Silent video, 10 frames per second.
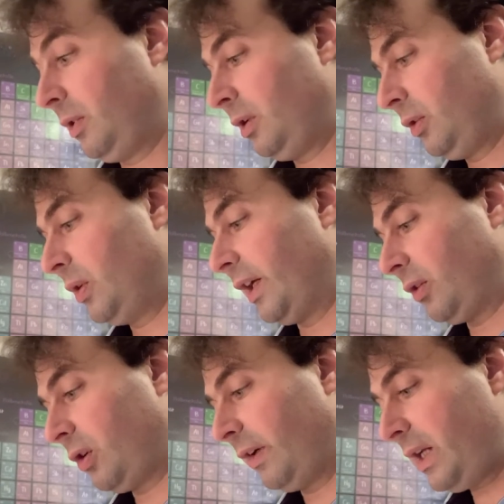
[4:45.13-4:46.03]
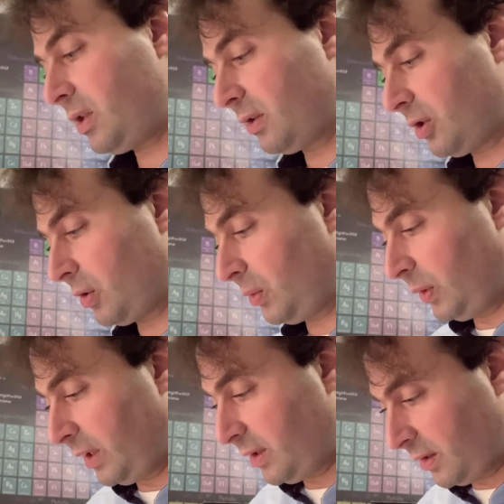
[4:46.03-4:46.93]
You get corrections to
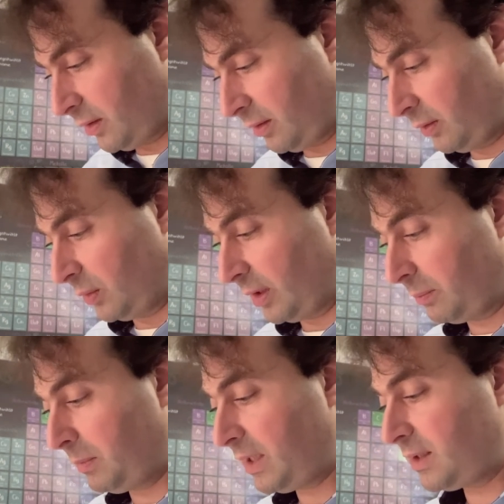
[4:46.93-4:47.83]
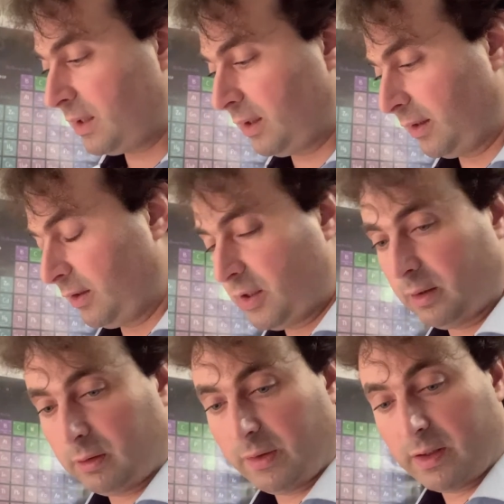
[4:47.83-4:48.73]
this, and you get mixing, and in
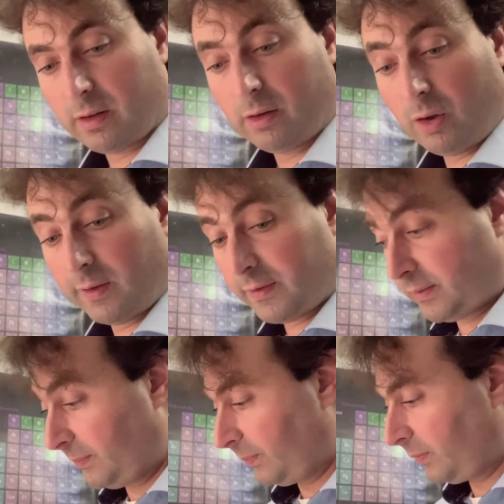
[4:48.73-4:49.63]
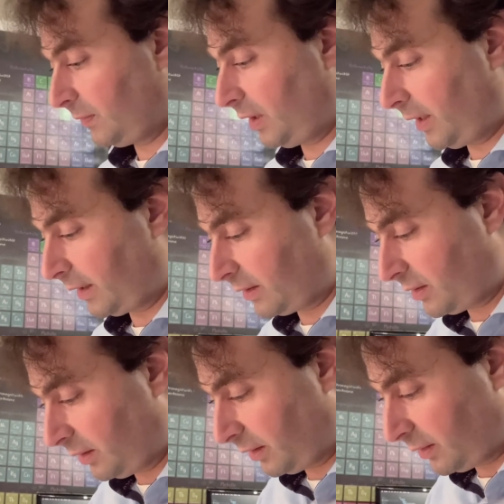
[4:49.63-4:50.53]
general these are not the
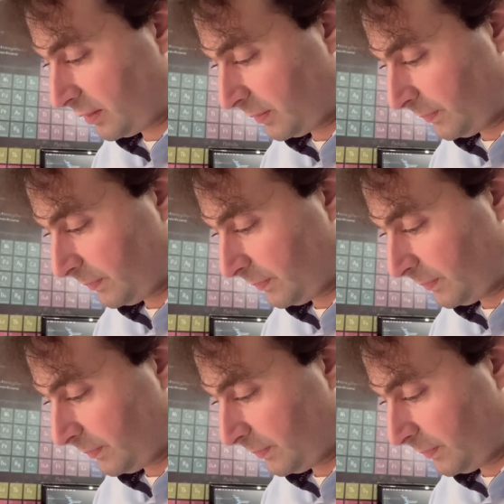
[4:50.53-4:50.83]
eigenstates.